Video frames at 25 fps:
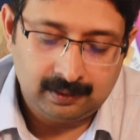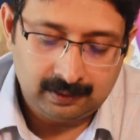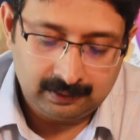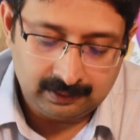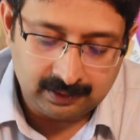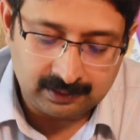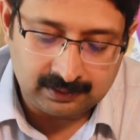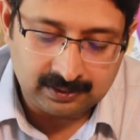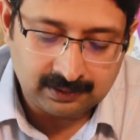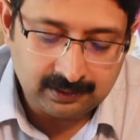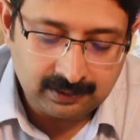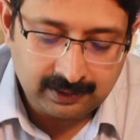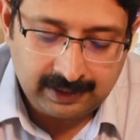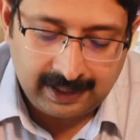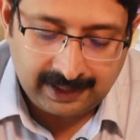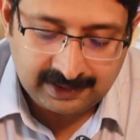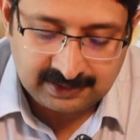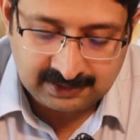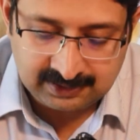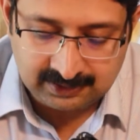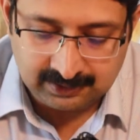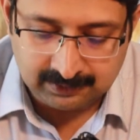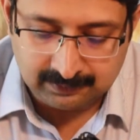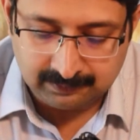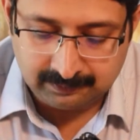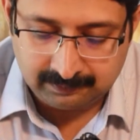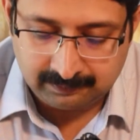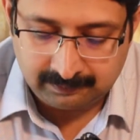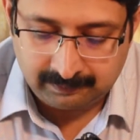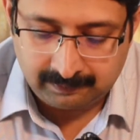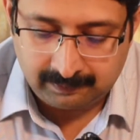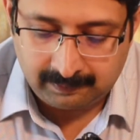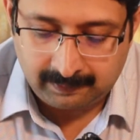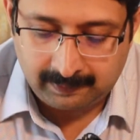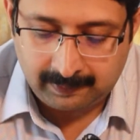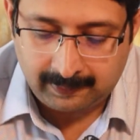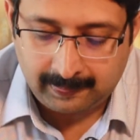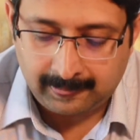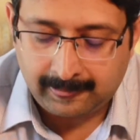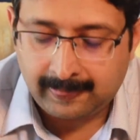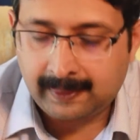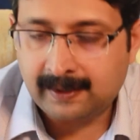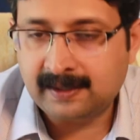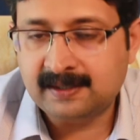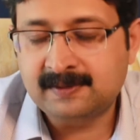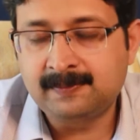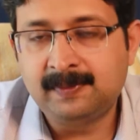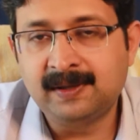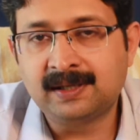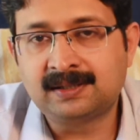The third axiom
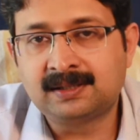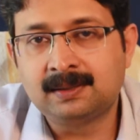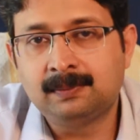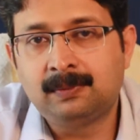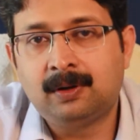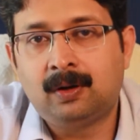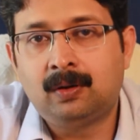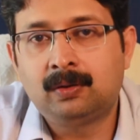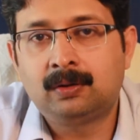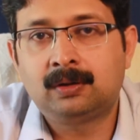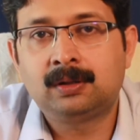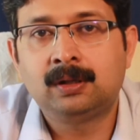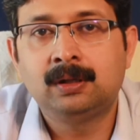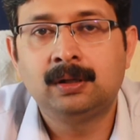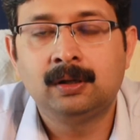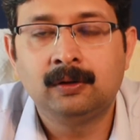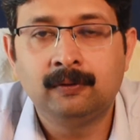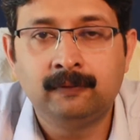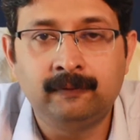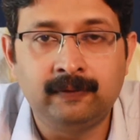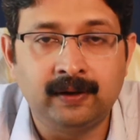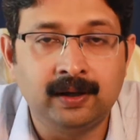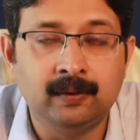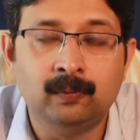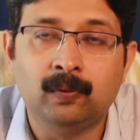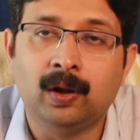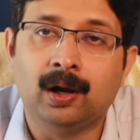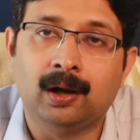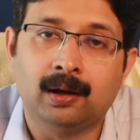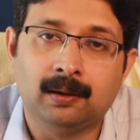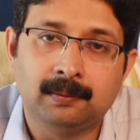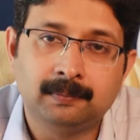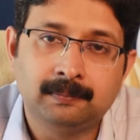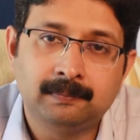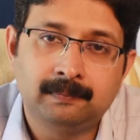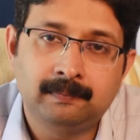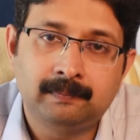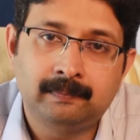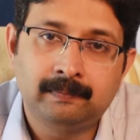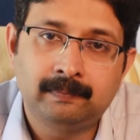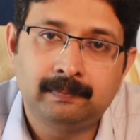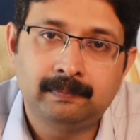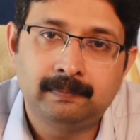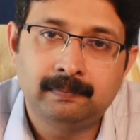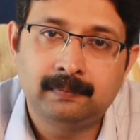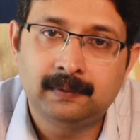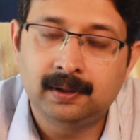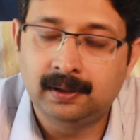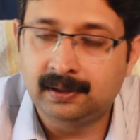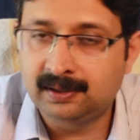speaks about free will.
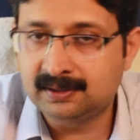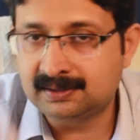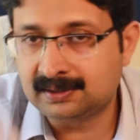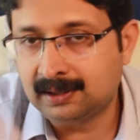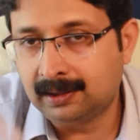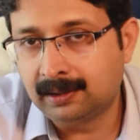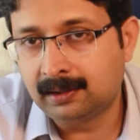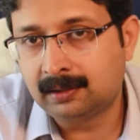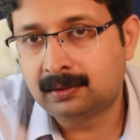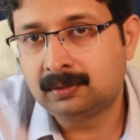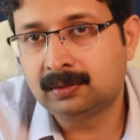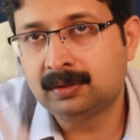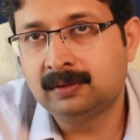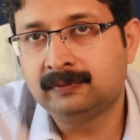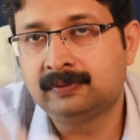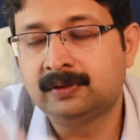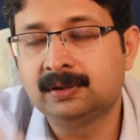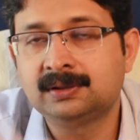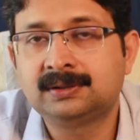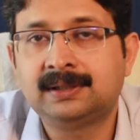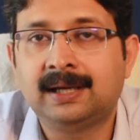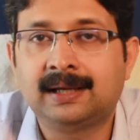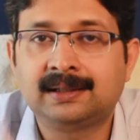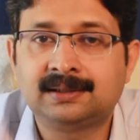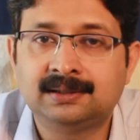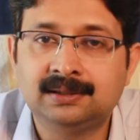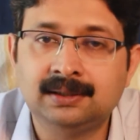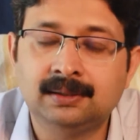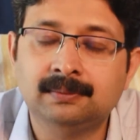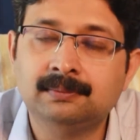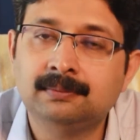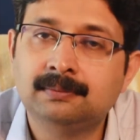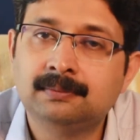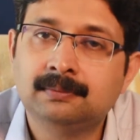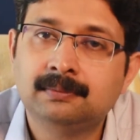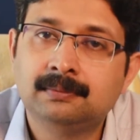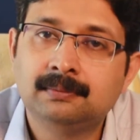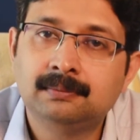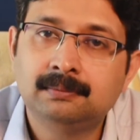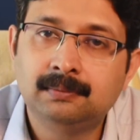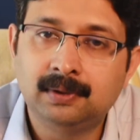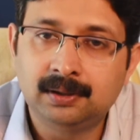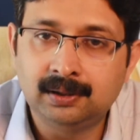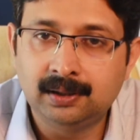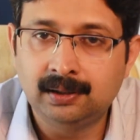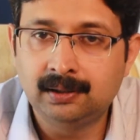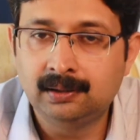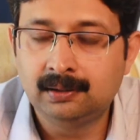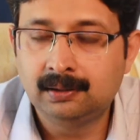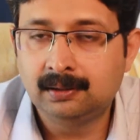It is linked to the first axiom, but
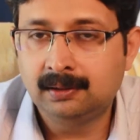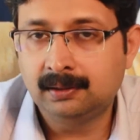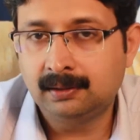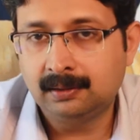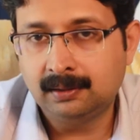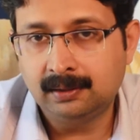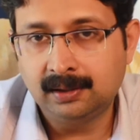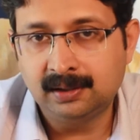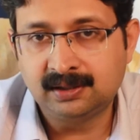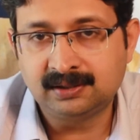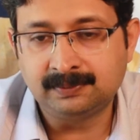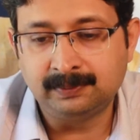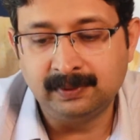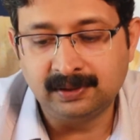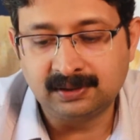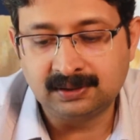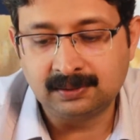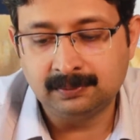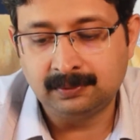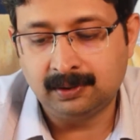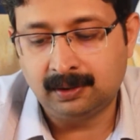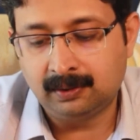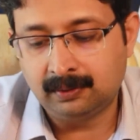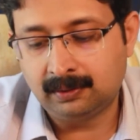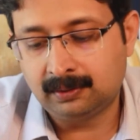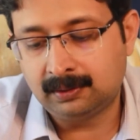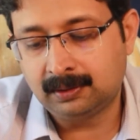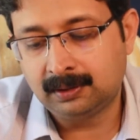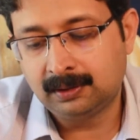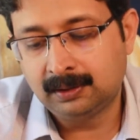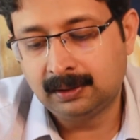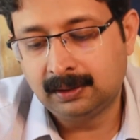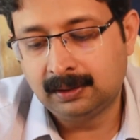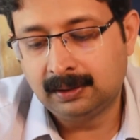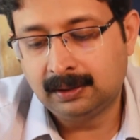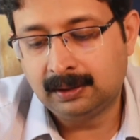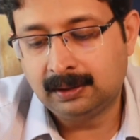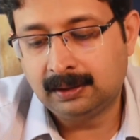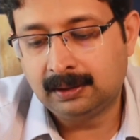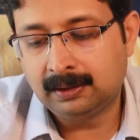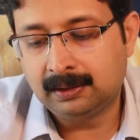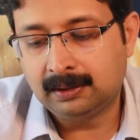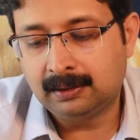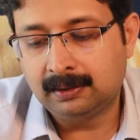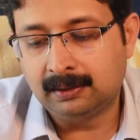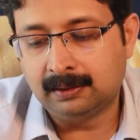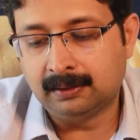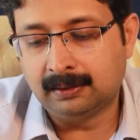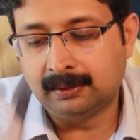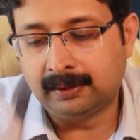then it speaks about
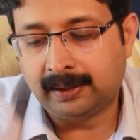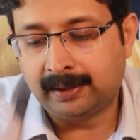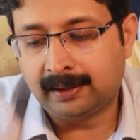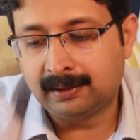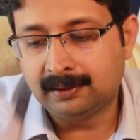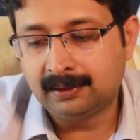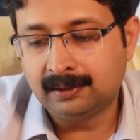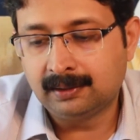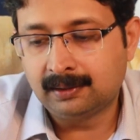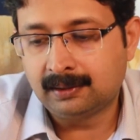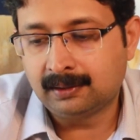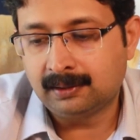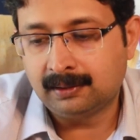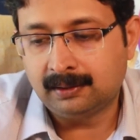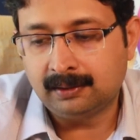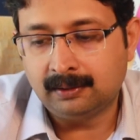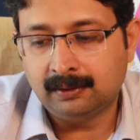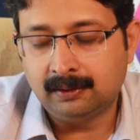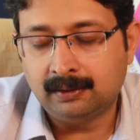another